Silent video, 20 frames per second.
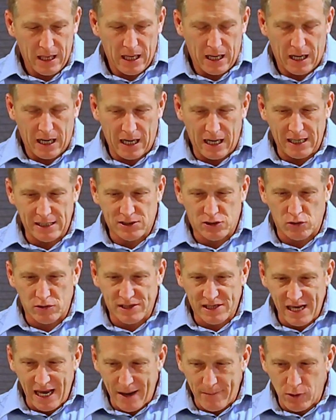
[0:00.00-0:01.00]
Uh, so
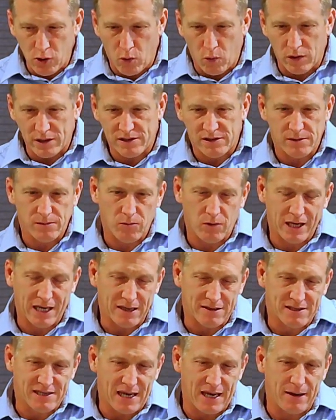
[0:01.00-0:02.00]
Samuel was, we
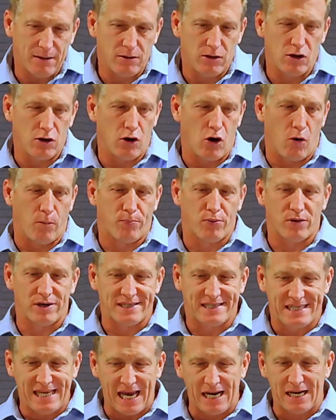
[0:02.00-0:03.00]
could say, you know,
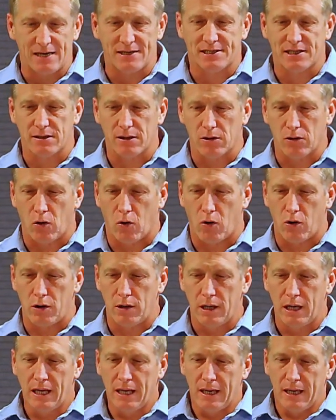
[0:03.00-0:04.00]
presented to the Lord,
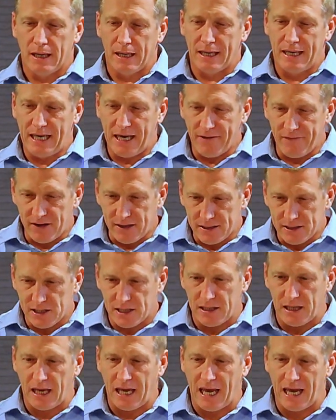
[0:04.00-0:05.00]
given to
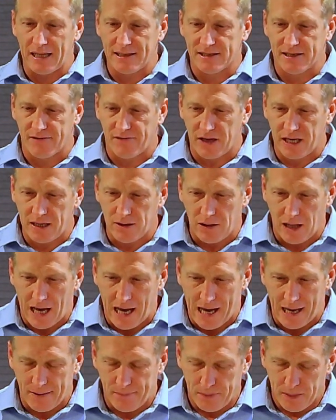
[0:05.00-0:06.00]
the hands of
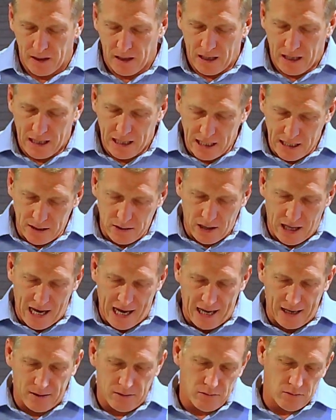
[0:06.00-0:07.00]
Eli.
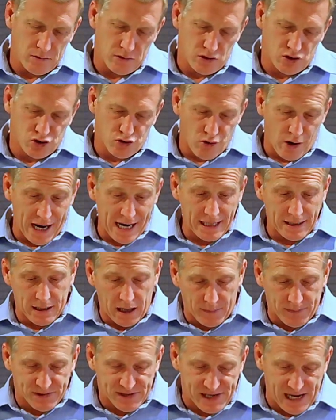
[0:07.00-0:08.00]
Eli trained
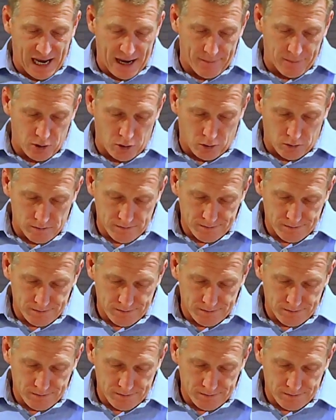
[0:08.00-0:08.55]
up Samuel.